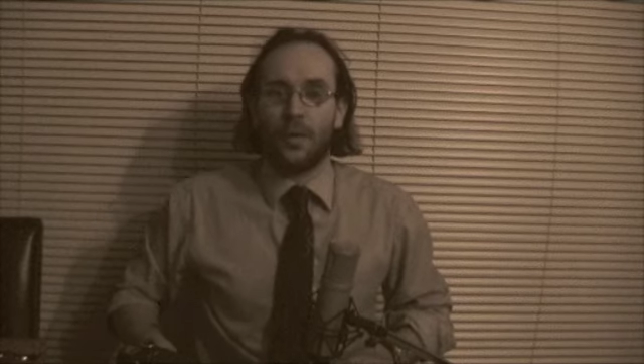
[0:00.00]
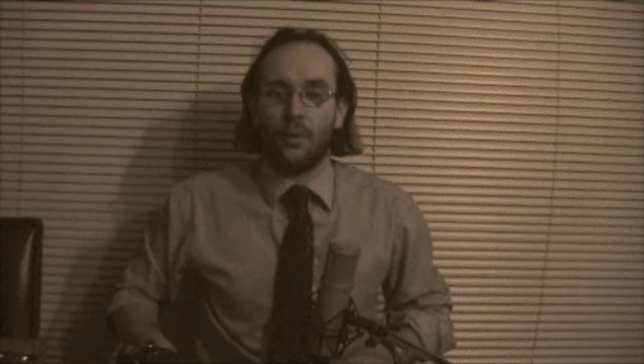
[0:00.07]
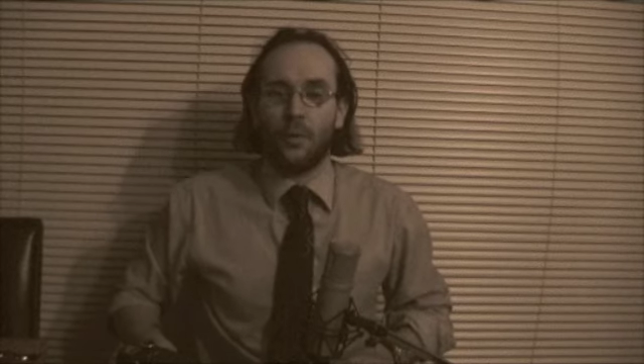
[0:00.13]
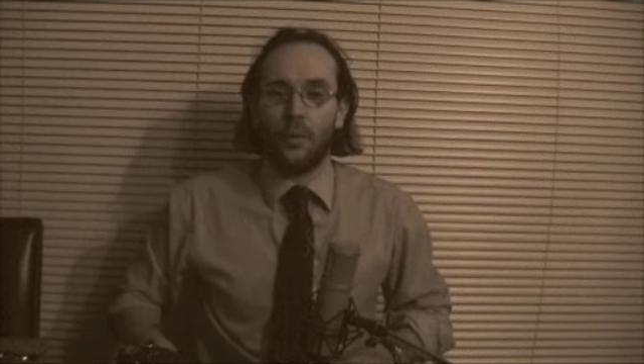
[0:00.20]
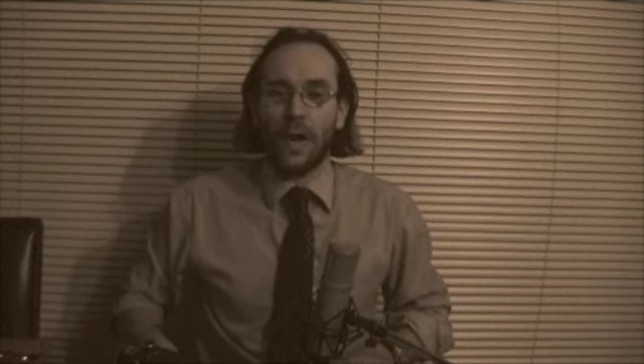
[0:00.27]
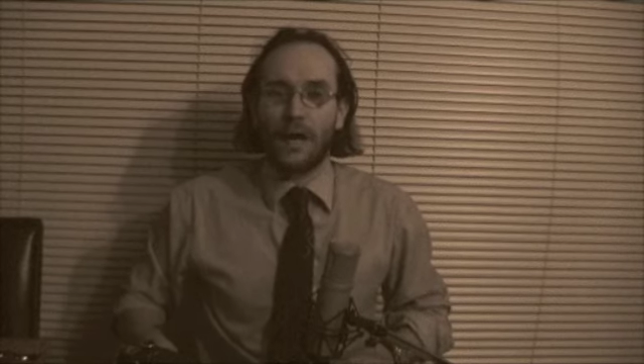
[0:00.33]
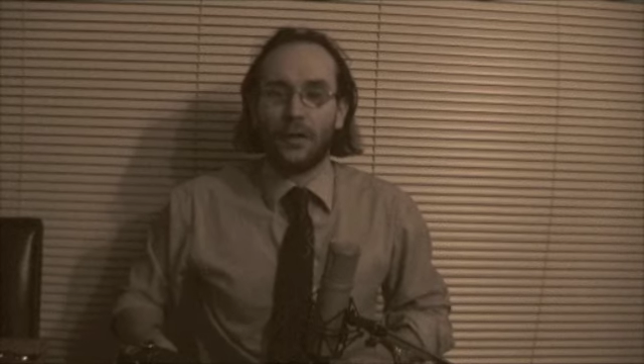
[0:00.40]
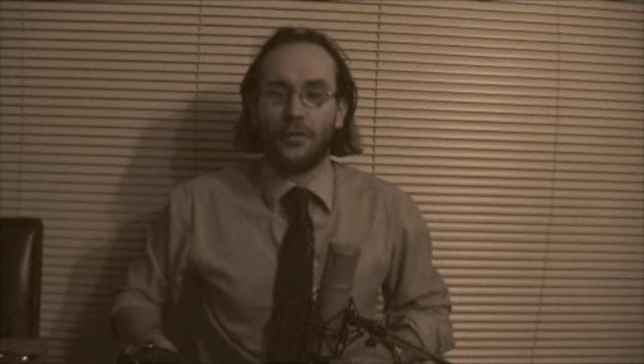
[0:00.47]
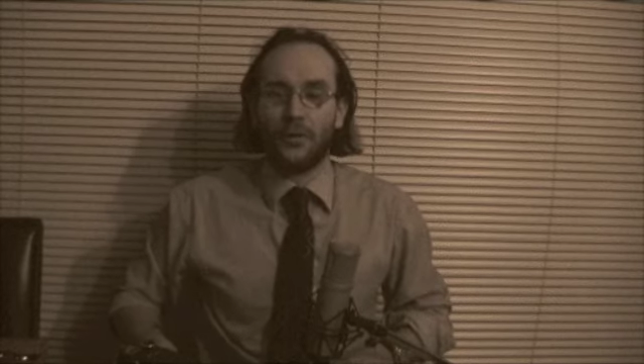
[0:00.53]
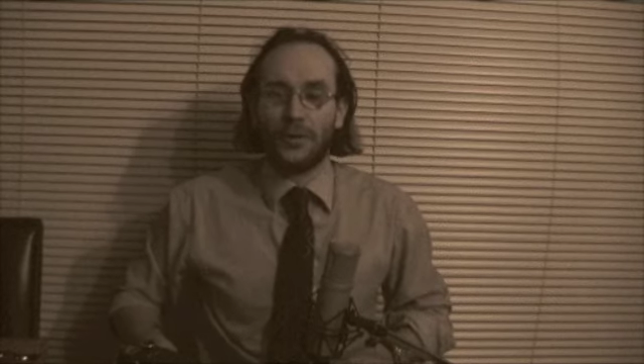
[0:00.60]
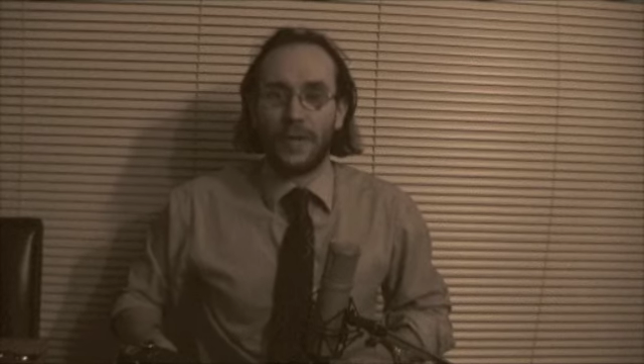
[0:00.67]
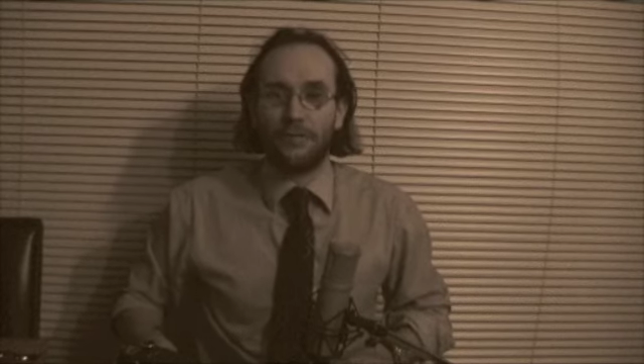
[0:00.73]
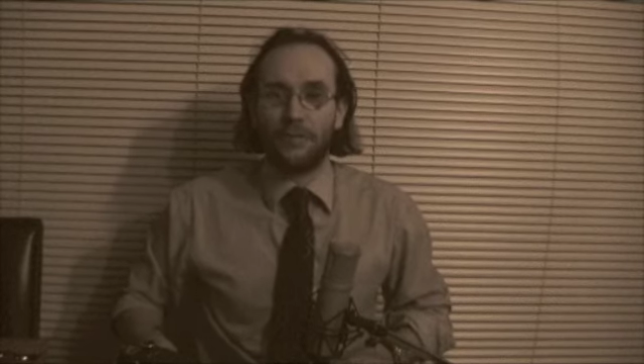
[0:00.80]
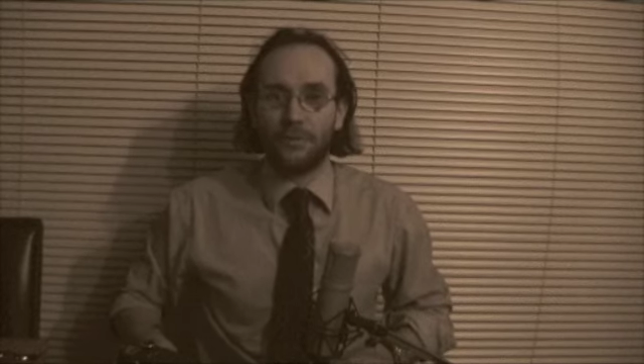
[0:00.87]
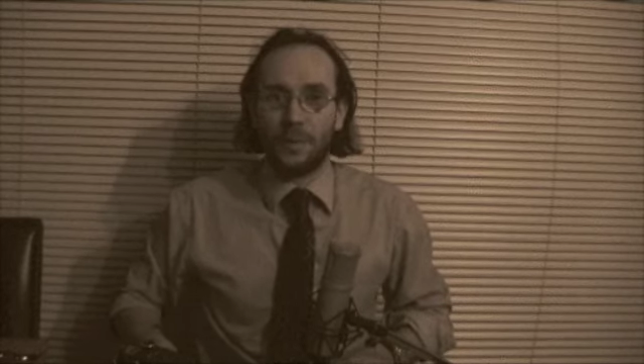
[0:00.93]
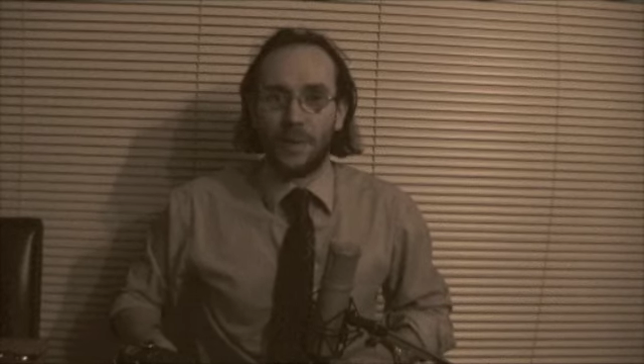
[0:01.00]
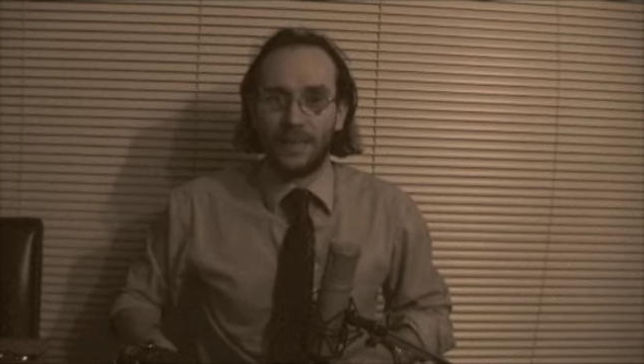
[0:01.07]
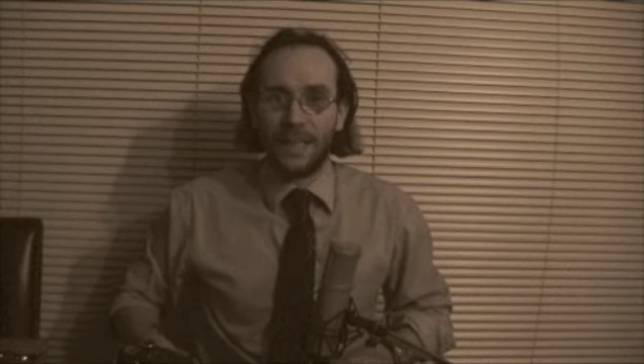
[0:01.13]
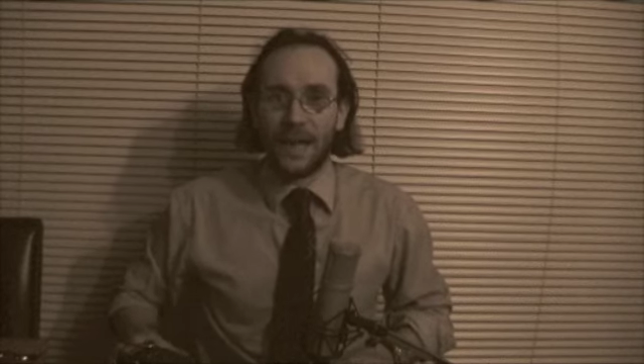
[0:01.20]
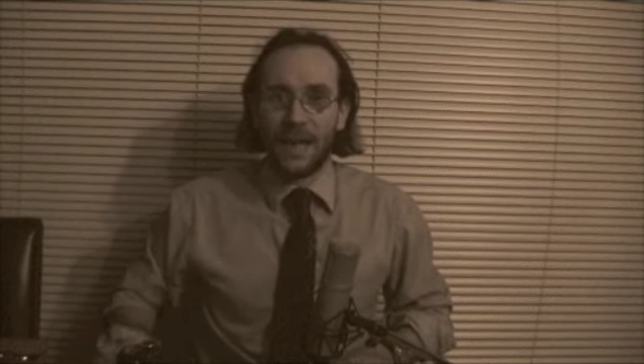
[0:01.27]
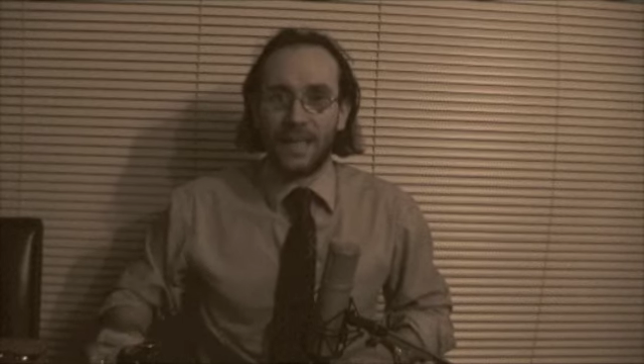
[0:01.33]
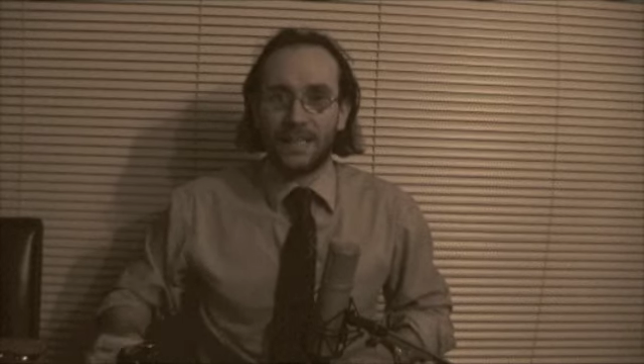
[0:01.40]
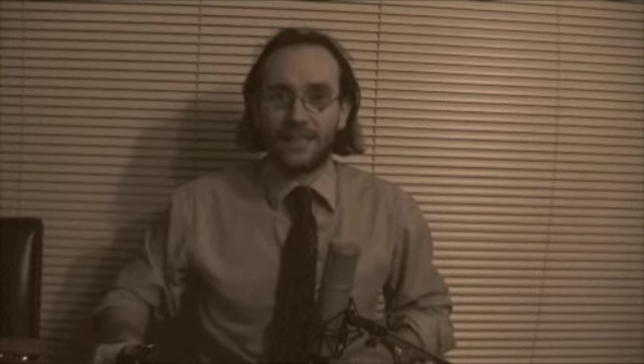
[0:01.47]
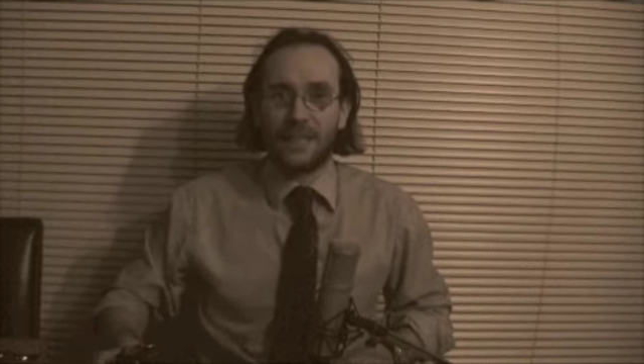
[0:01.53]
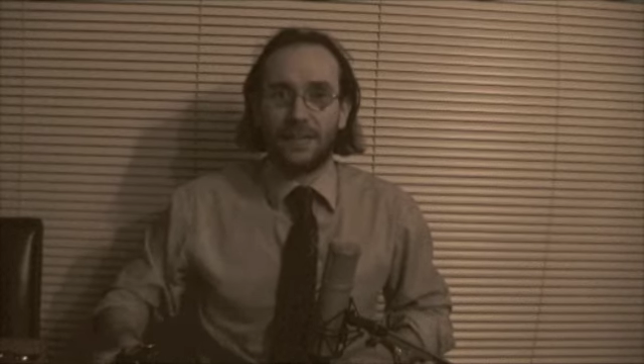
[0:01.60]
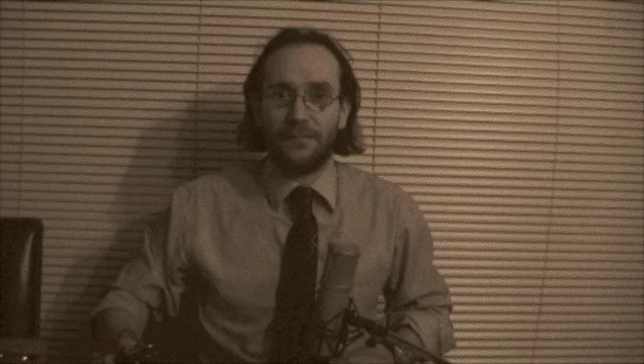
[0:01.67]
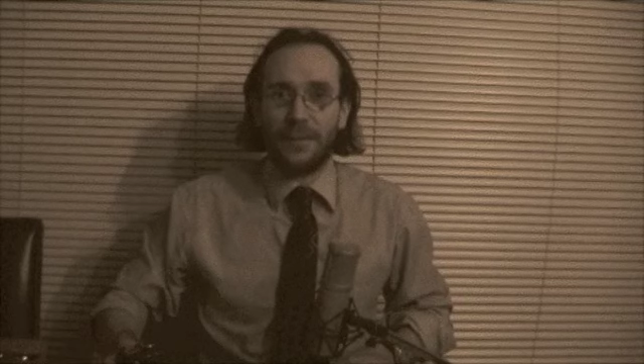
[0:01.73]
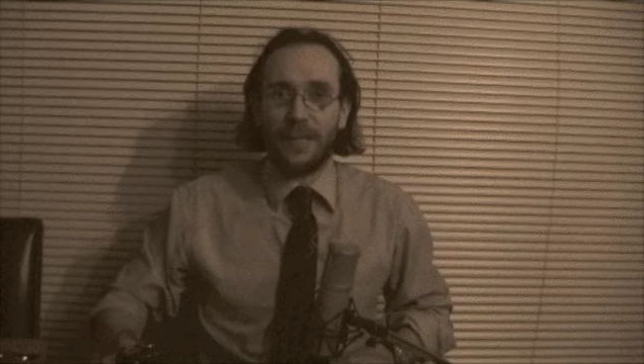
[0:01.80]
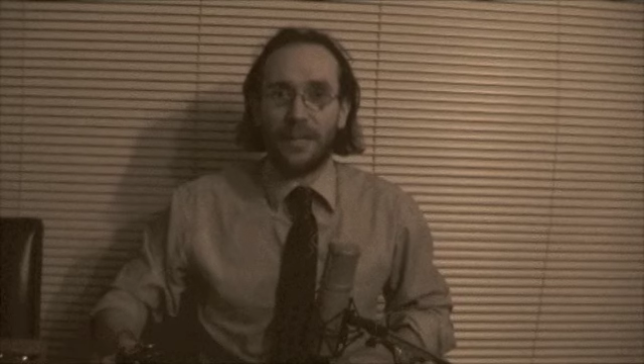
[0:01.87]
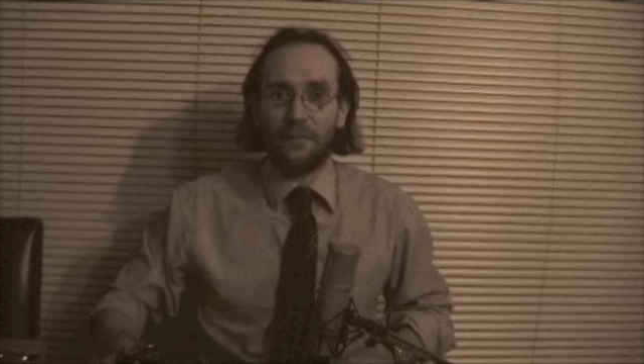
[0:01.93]
While not everybody has
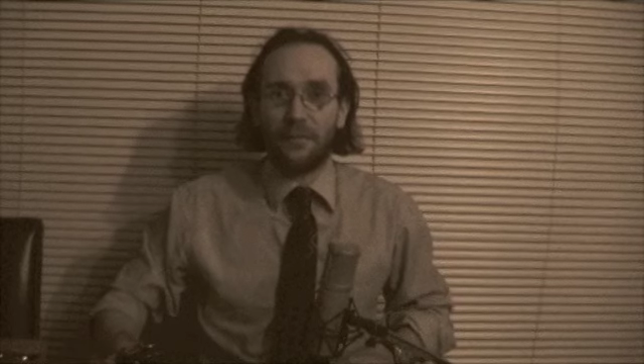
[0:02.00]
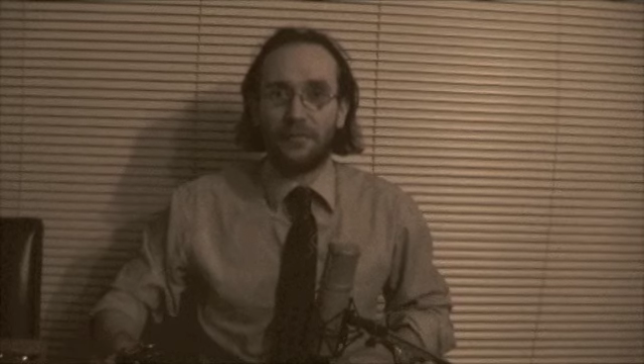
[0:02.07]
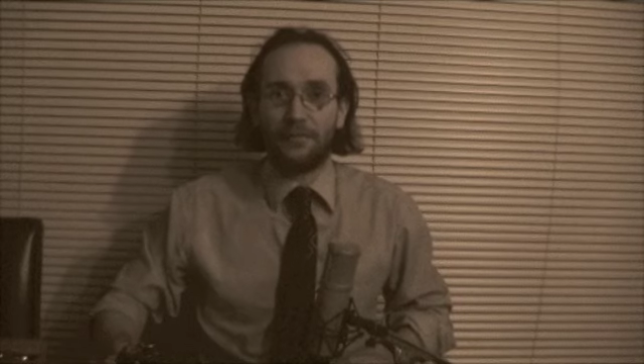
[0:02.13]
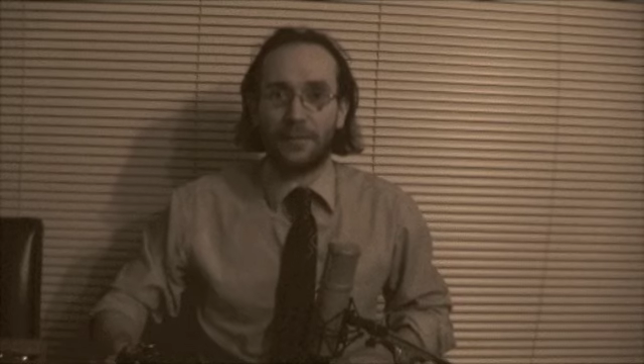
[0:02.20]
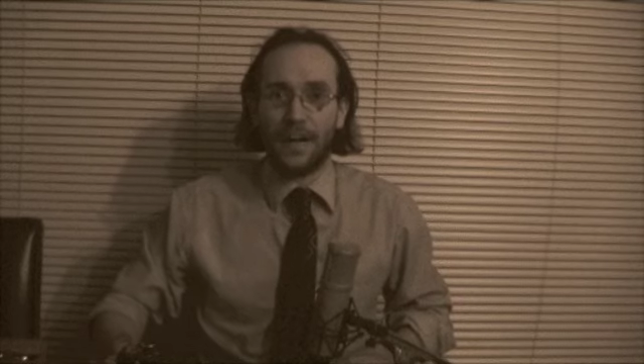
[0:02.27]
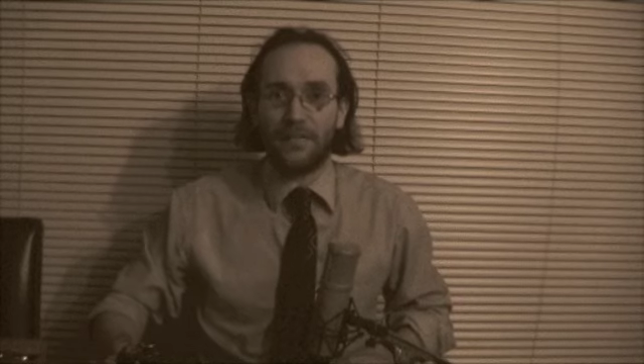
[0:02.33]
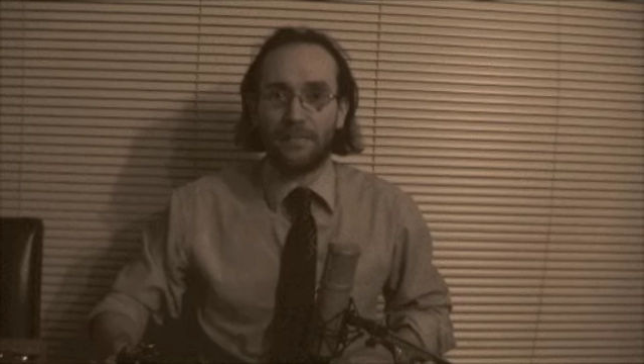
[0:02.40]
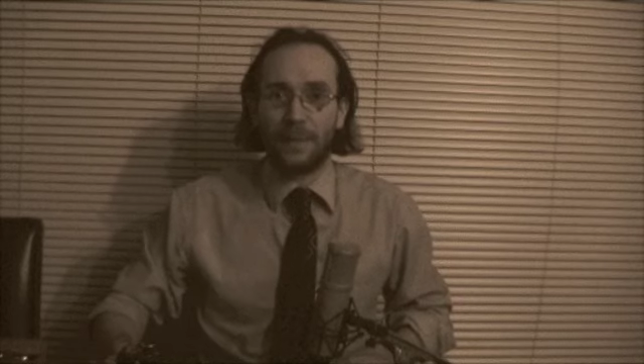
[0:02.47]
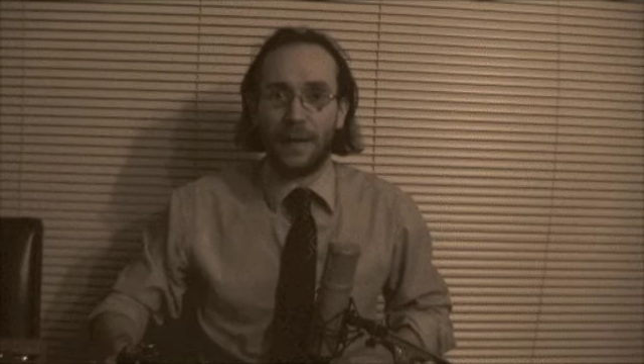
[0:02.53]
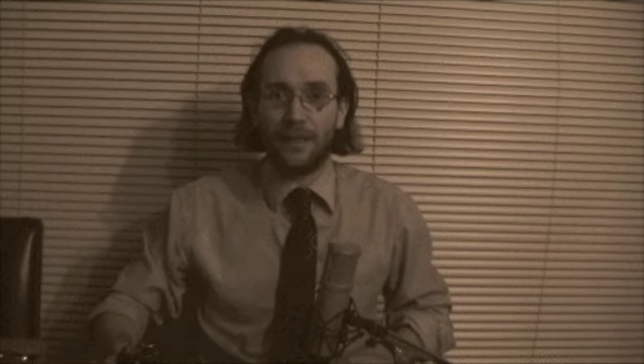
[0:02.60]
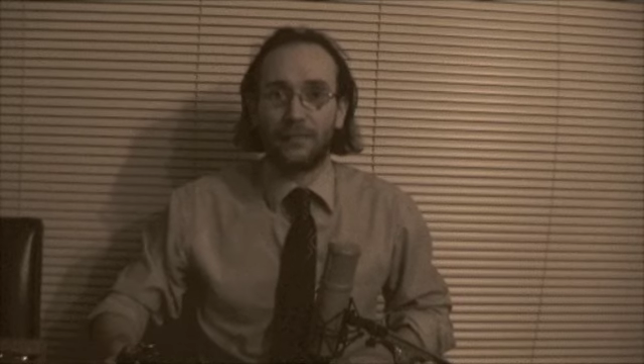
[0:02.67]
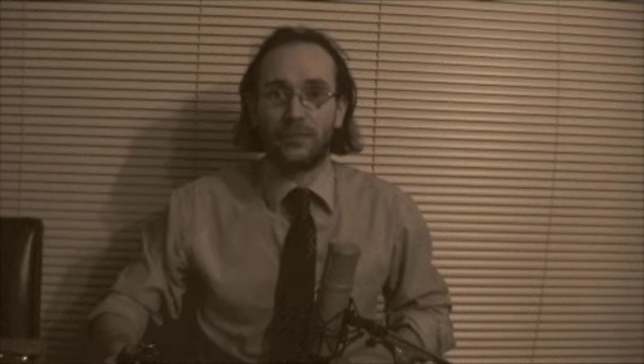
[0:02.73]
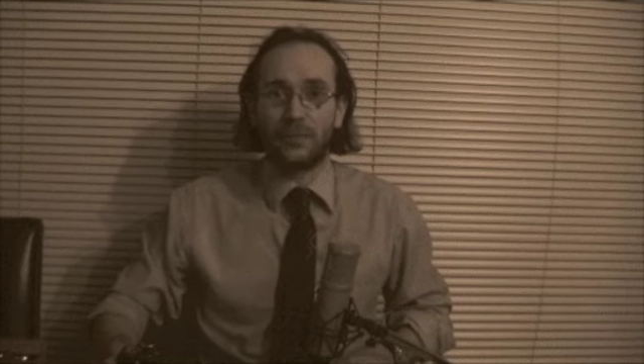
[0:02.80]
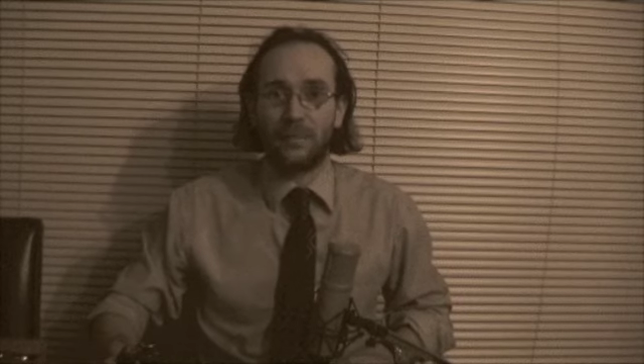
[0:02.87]
available £5